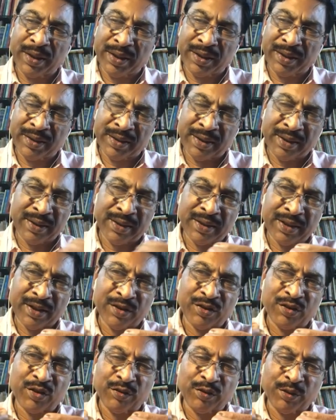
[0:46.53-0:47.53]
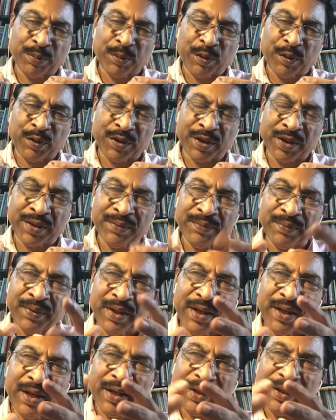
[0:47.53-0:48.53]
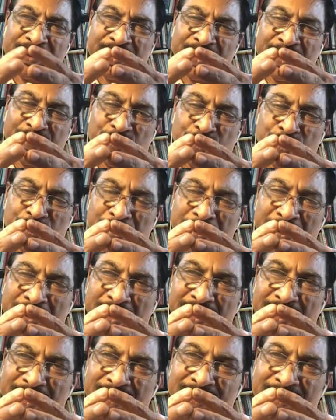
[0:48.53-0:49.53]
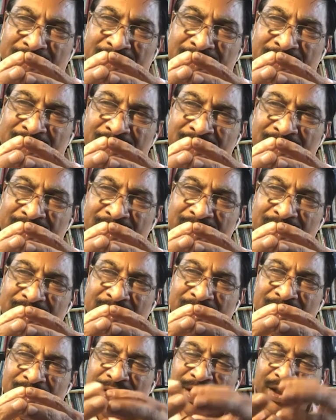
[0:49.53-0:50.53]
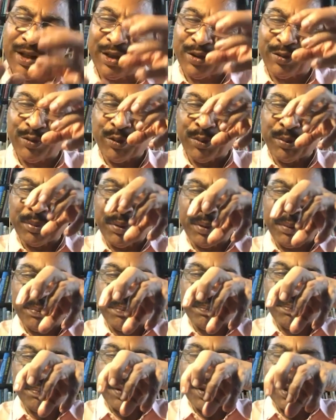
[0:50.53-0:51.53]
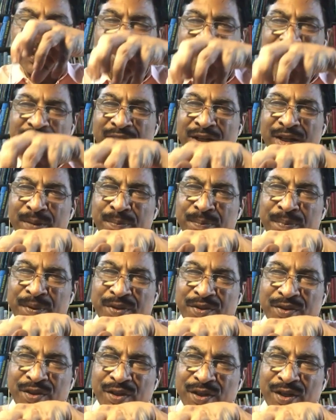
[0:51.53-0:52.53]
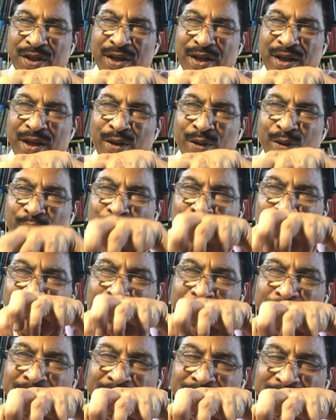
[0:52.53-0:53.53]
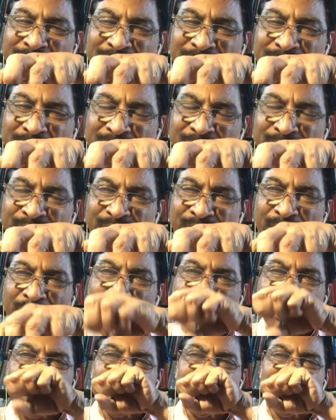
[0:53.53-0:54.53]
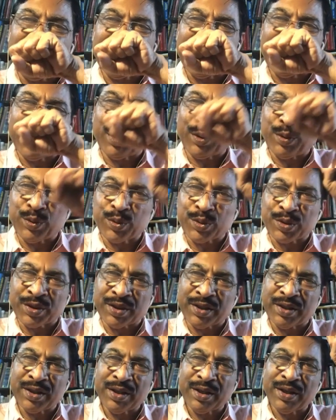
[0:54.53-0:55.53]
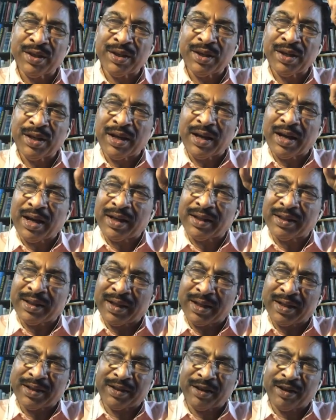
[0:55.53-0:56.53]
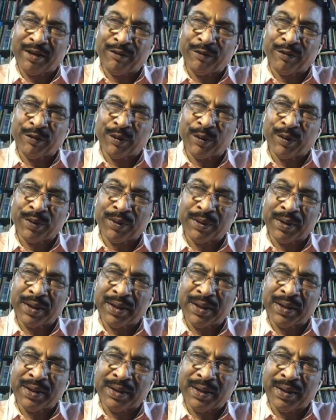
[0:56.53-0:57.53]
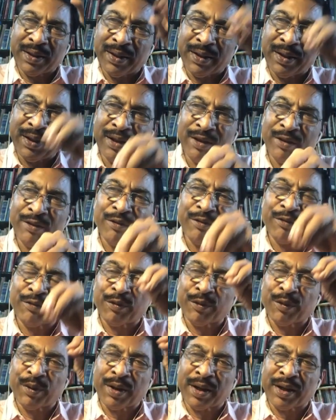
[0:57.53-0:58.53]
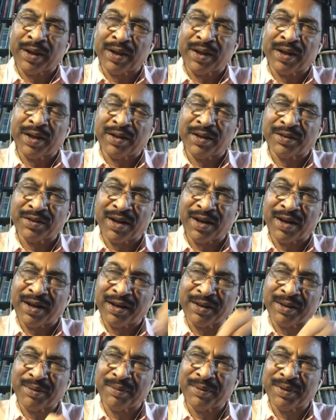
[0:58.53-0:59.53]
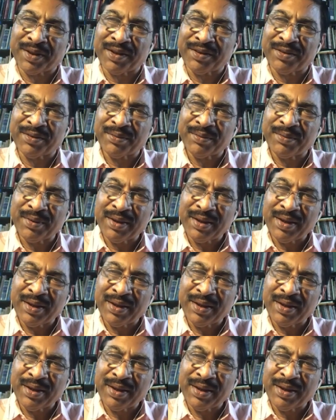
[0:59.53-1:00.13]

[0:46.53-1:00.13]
And then the rest of the portion that would be collected, it would be placed in a pitcher along with the things, I mean, he had used at that time for tilling, for agricultural activities.